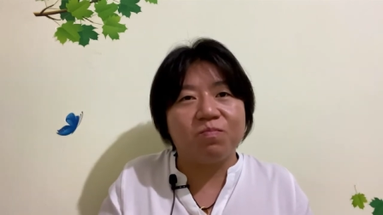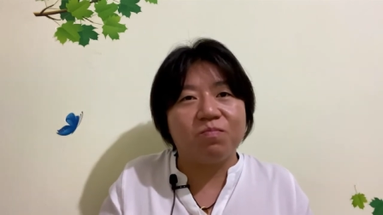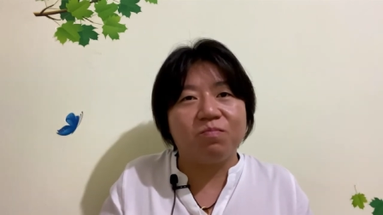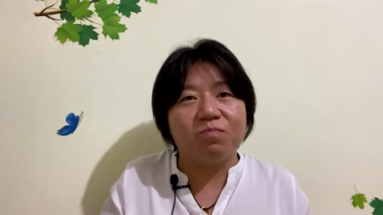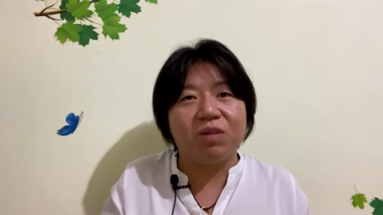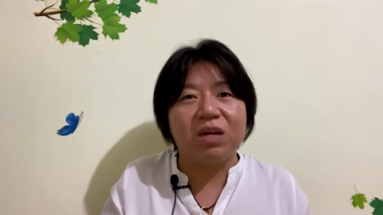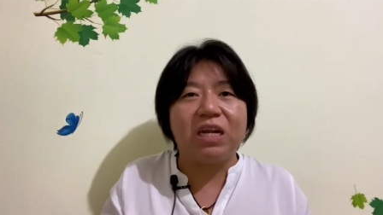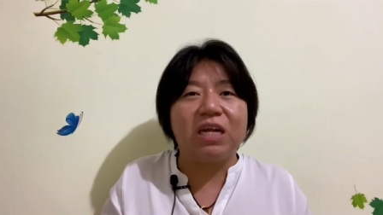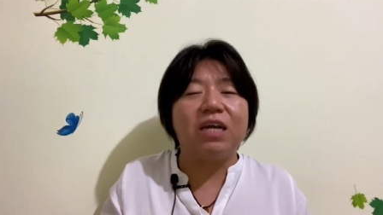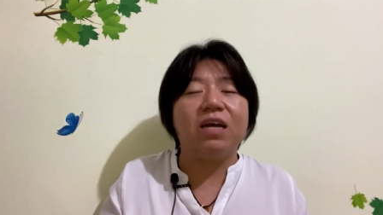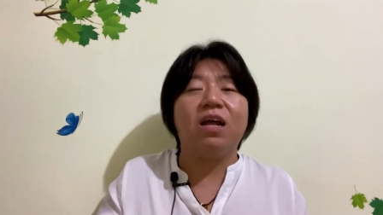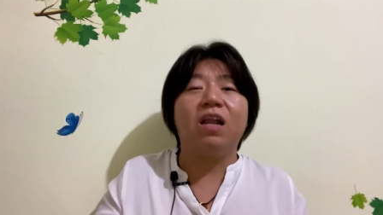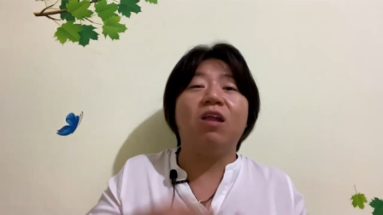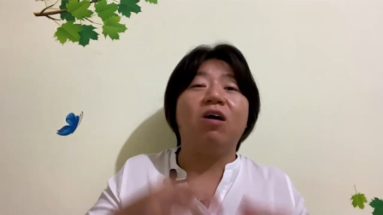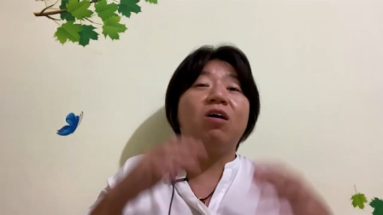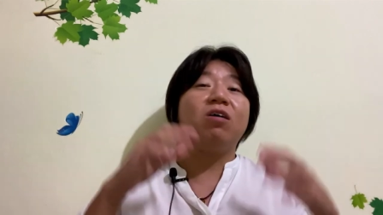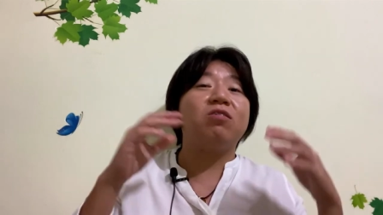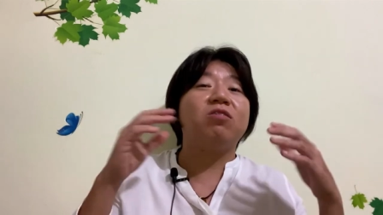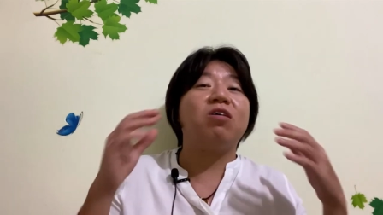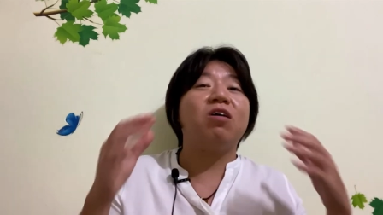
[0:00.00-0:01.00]
really a
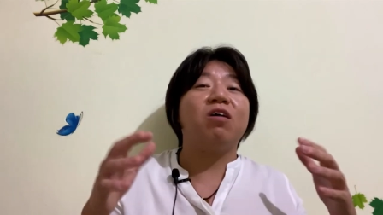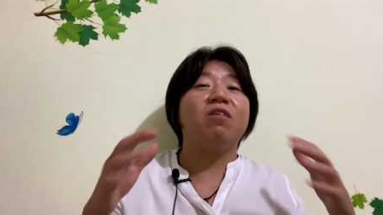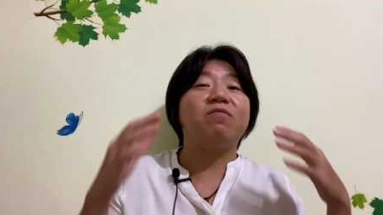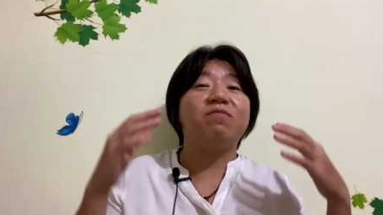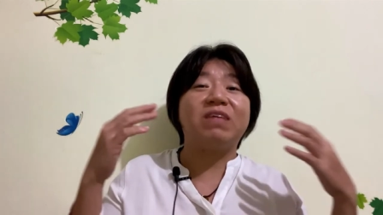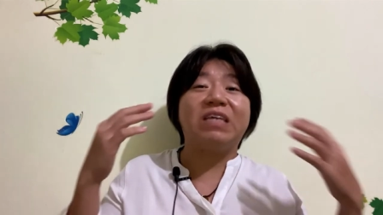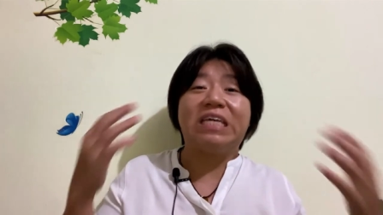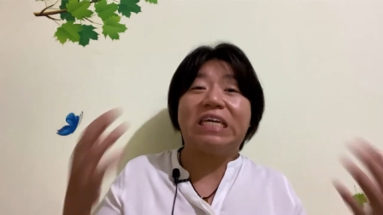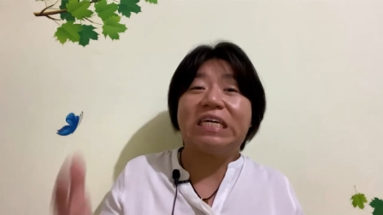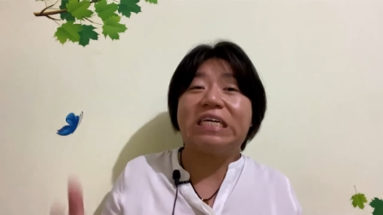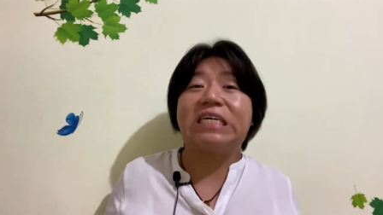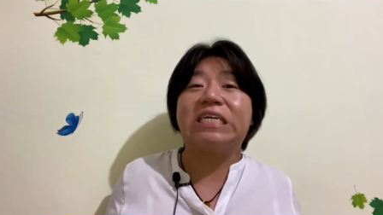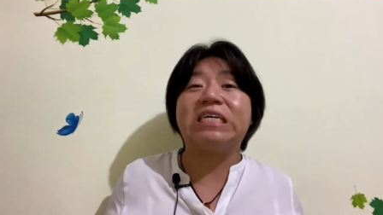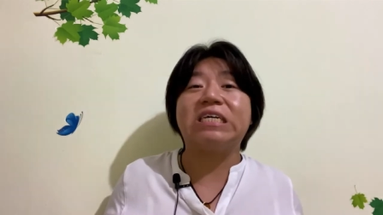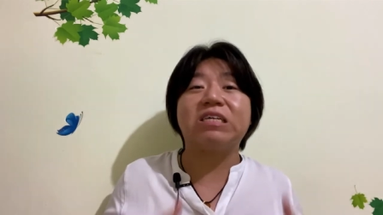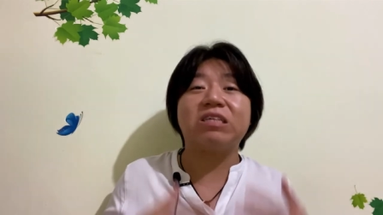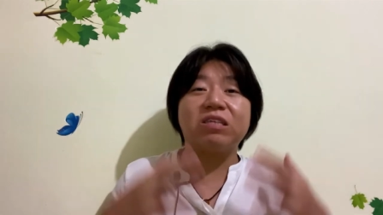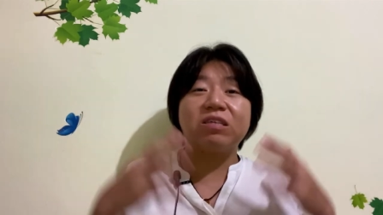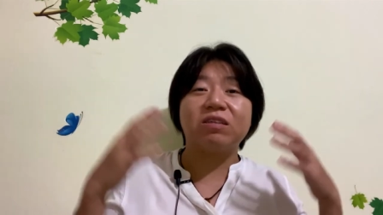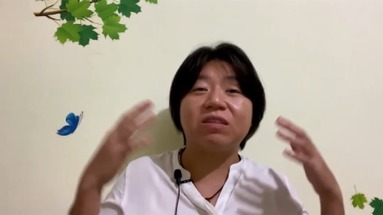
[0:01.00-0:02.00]
lot of
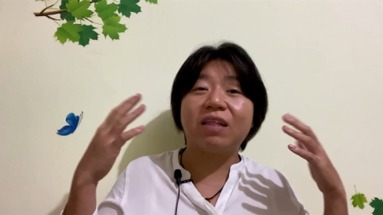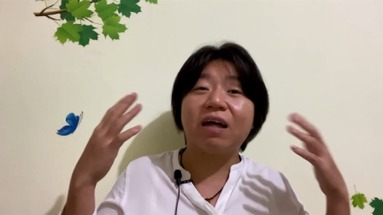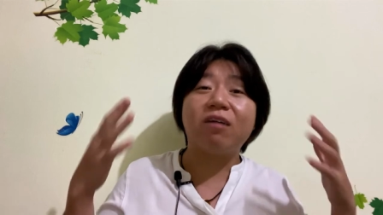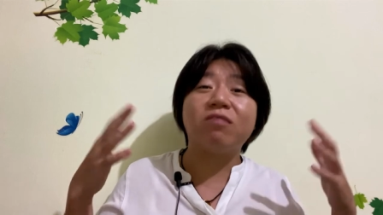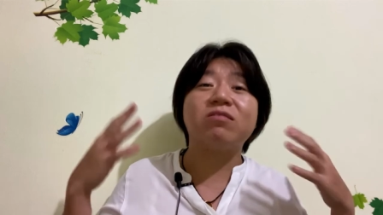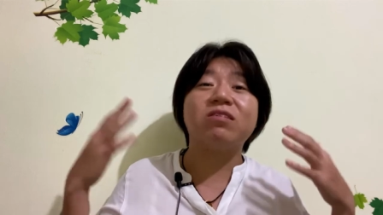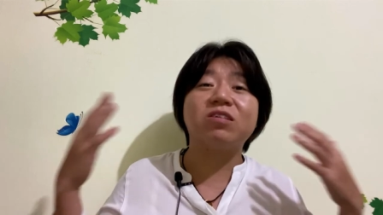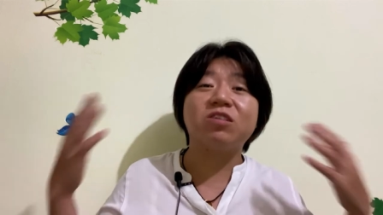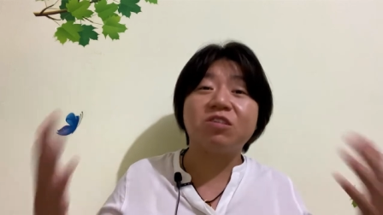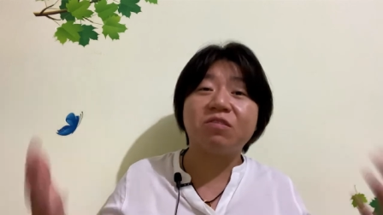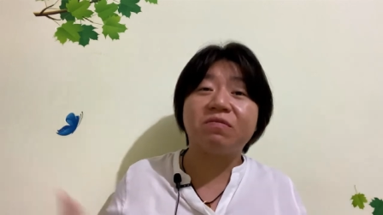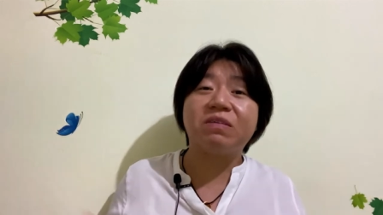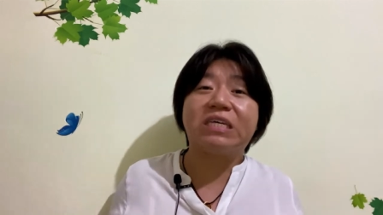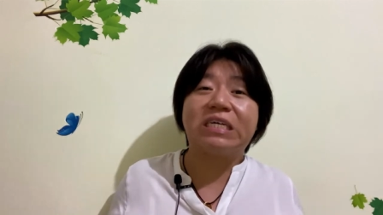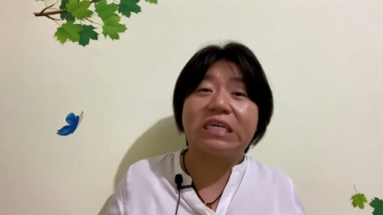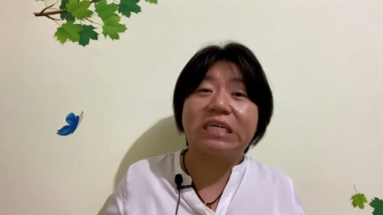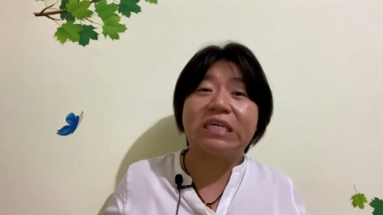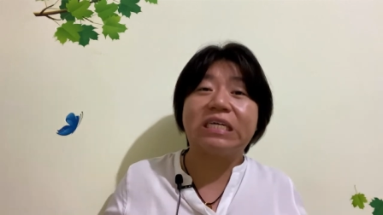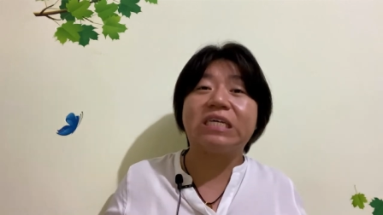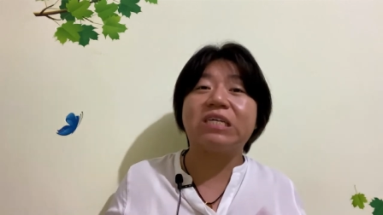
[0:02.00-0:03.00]
years thousands of
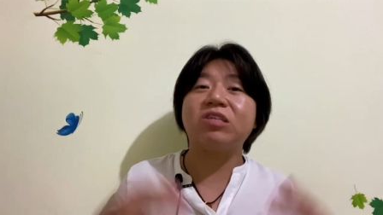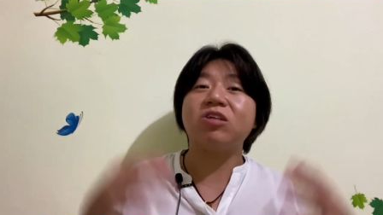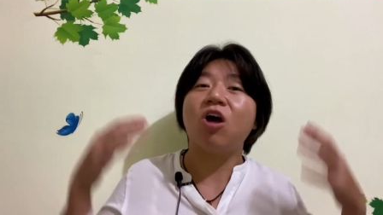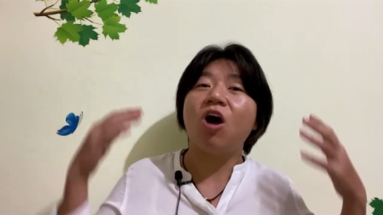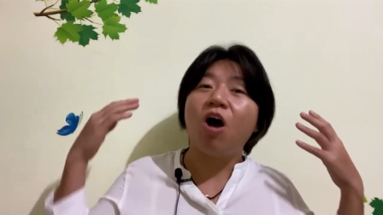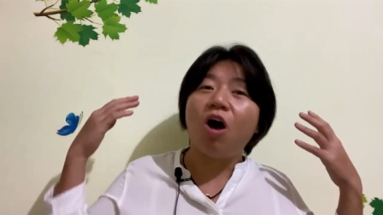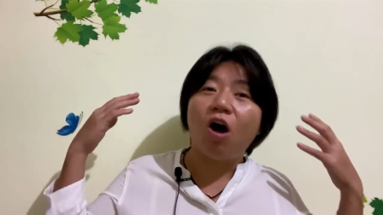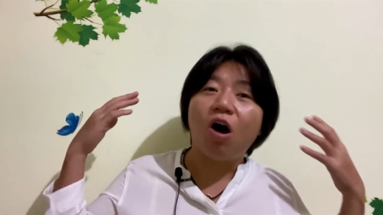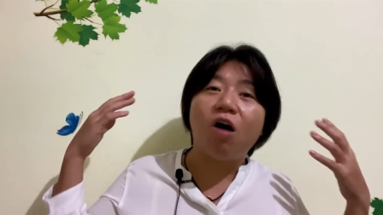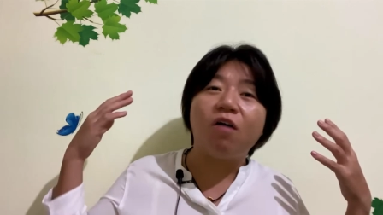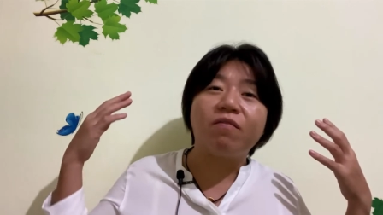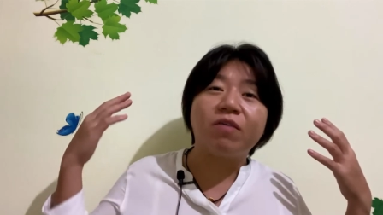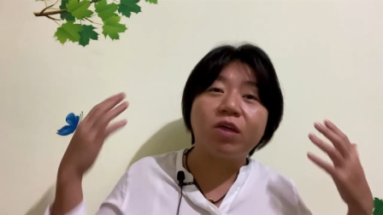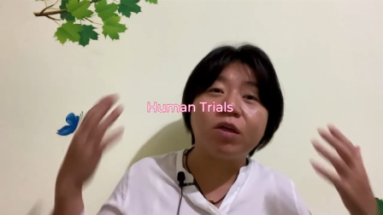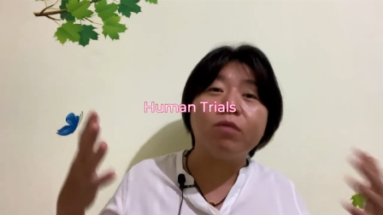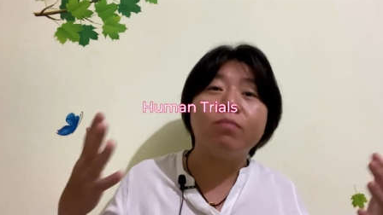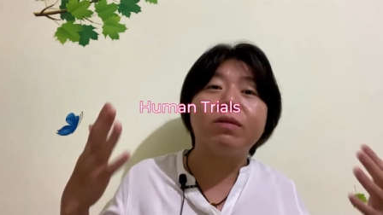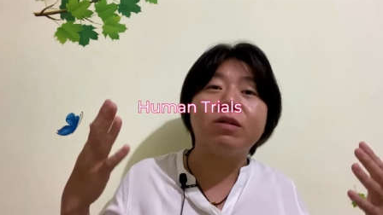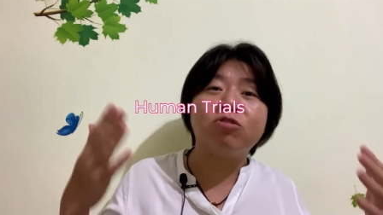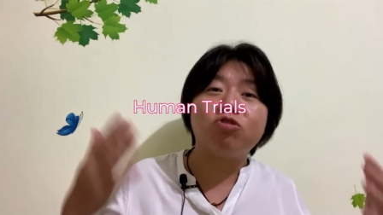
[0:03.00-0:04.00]
years of
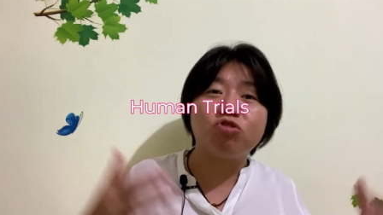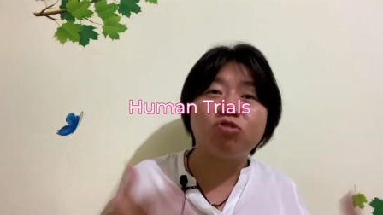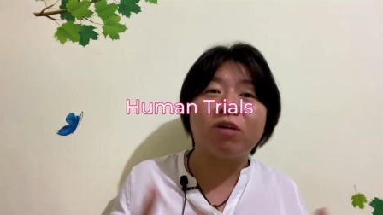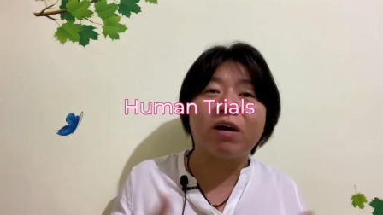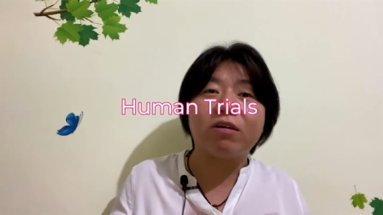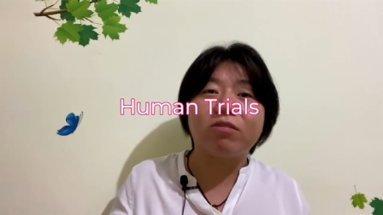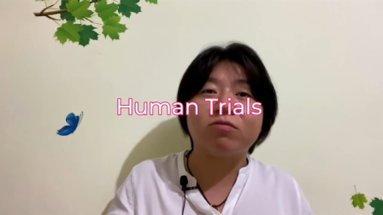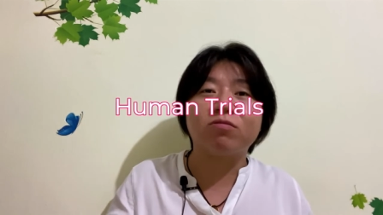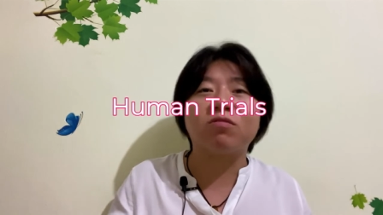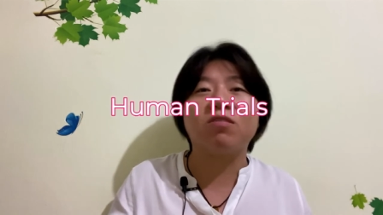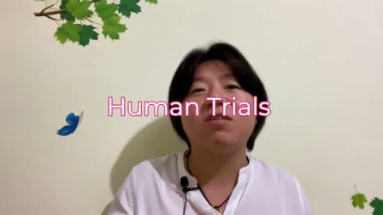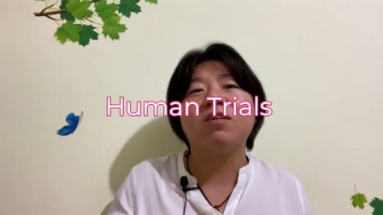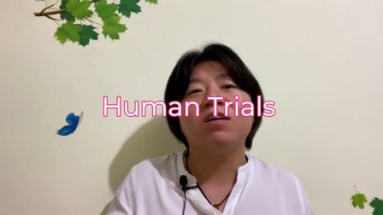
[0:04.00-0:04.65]
human trials